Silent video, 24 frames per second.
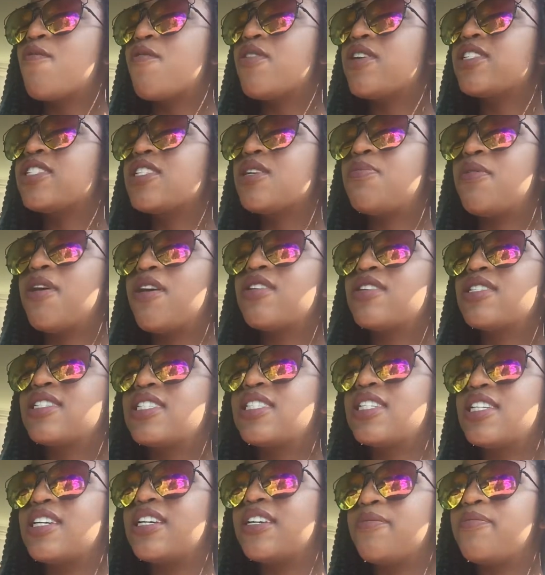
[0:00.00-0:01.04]
We're
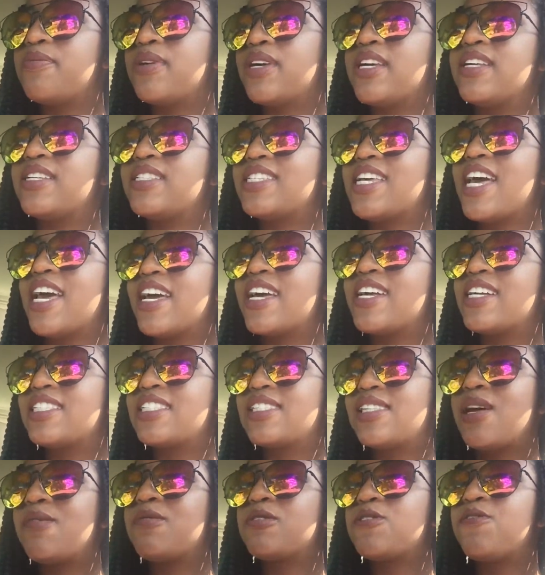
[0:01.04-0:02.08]
supposed to be
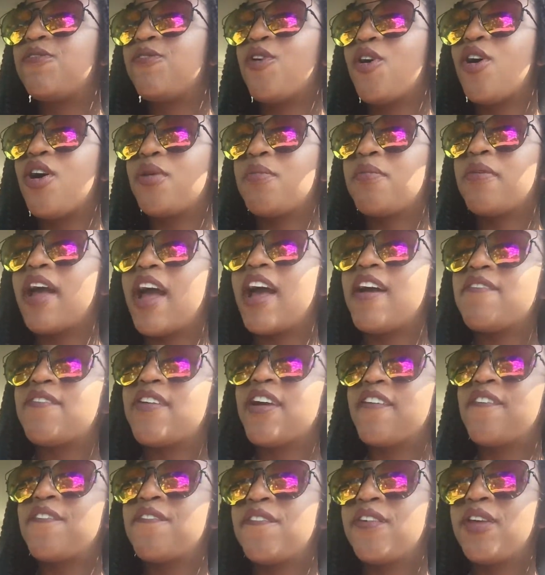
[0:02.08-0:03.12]
taking steps forward, but
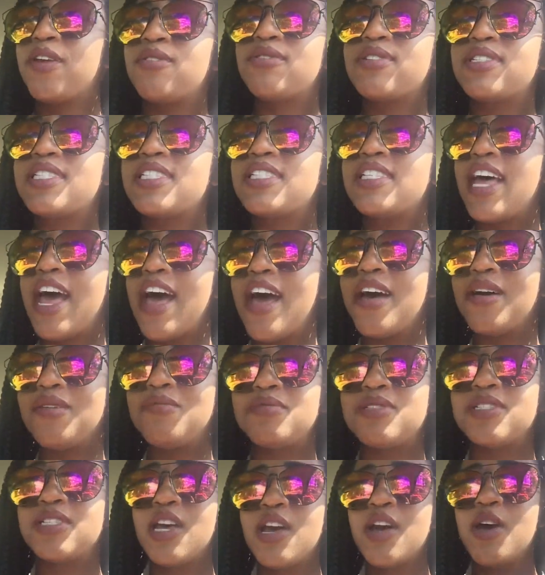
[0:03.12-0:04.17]
every few
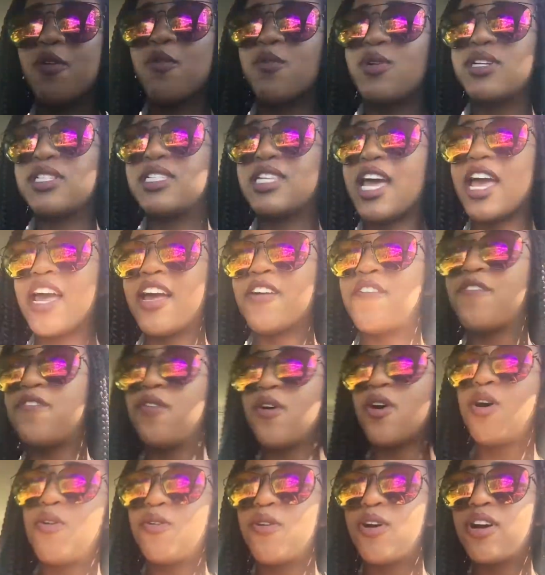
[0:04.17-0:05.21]
steps we take
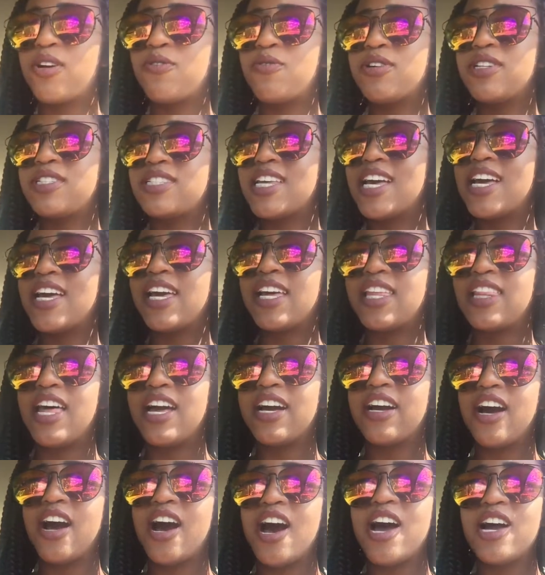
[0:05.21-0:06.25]
forward, we're taking
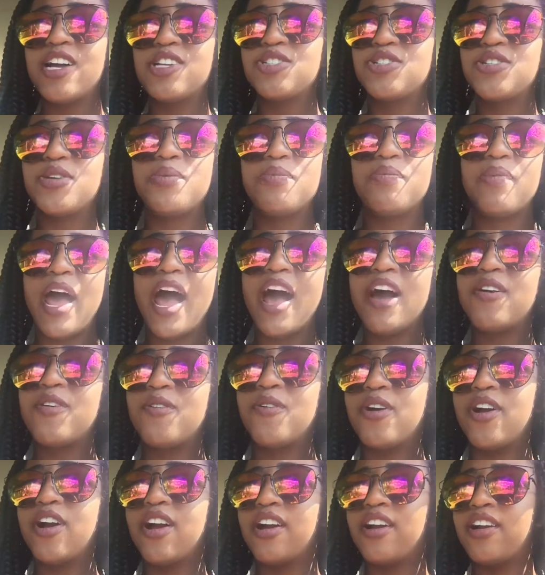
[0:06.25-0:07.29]
like 100
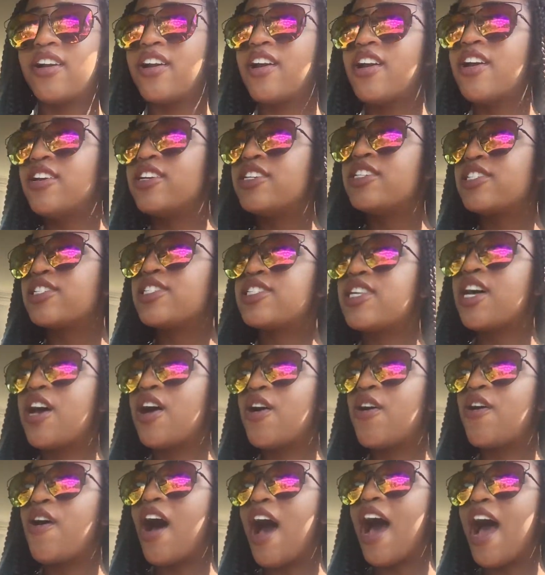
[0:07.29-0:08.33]
backward. So
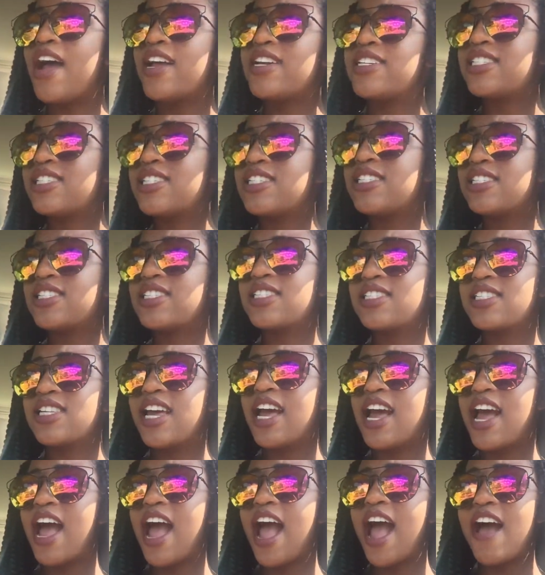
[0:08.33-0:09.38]
I just
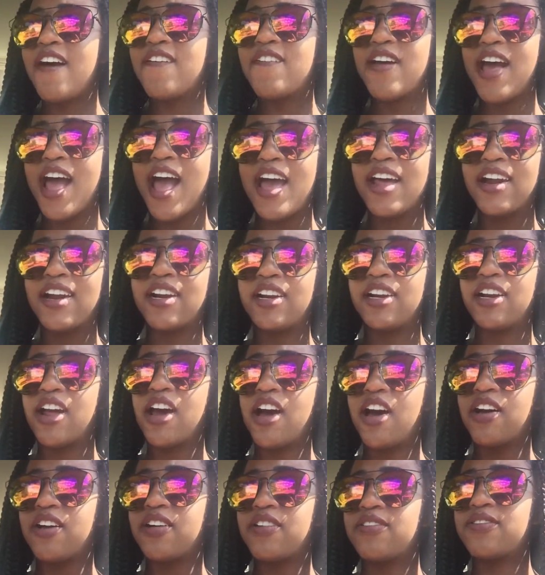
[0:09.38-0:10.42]
have had
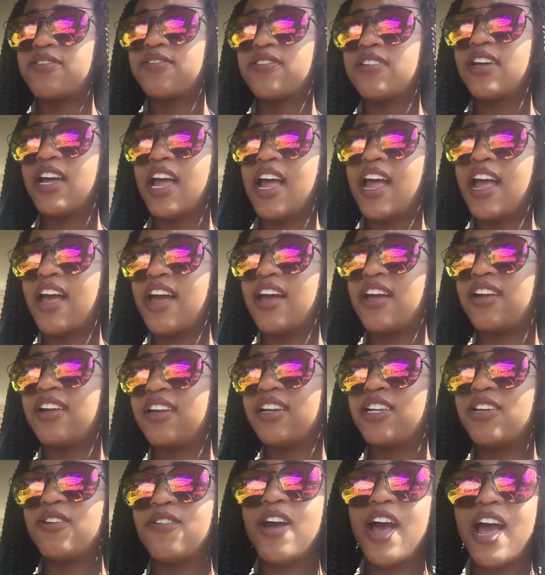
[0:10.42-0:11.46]
enough,
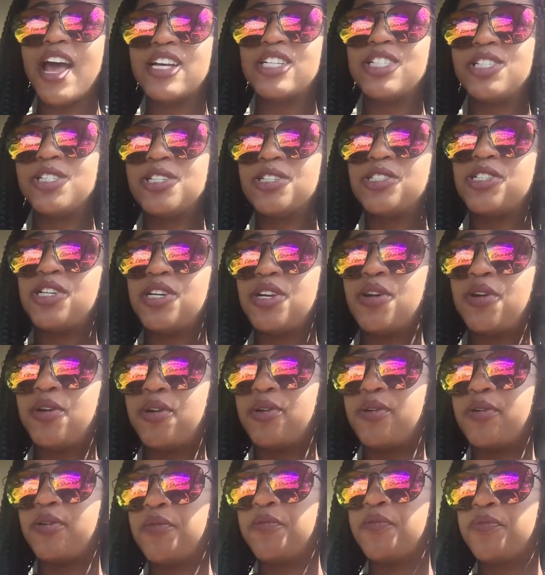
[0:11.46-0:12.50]
and you guys should
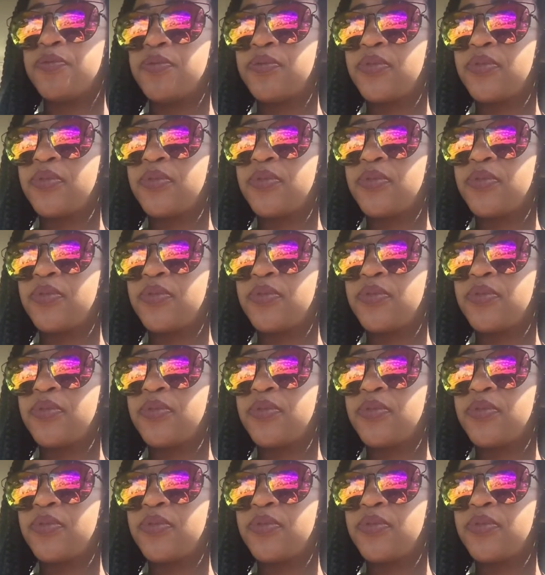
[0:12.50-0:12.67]
too.